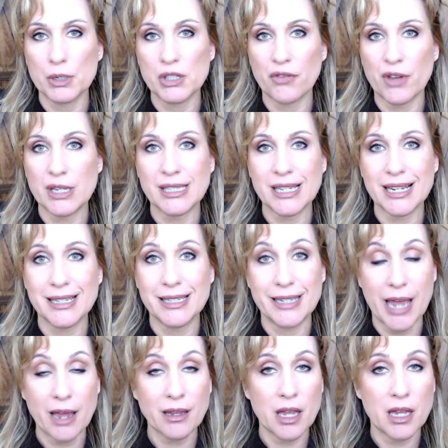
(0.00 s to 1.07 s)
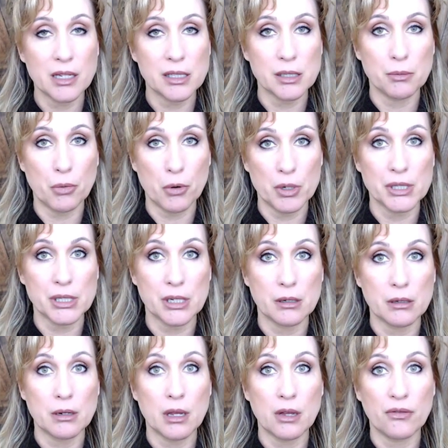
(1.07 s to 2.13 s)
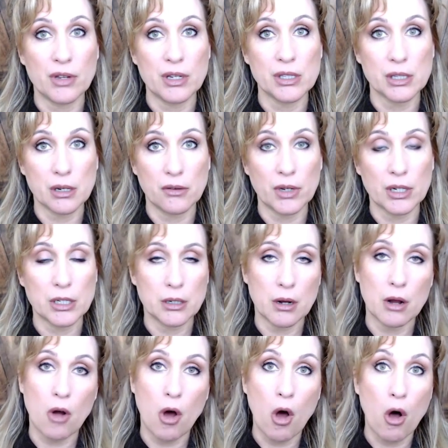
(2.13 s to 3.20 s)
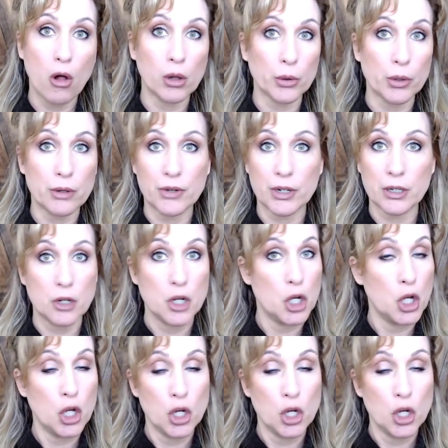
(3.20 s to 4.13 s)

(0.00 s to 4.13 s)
is facing decades in prison if he's convicted on all or even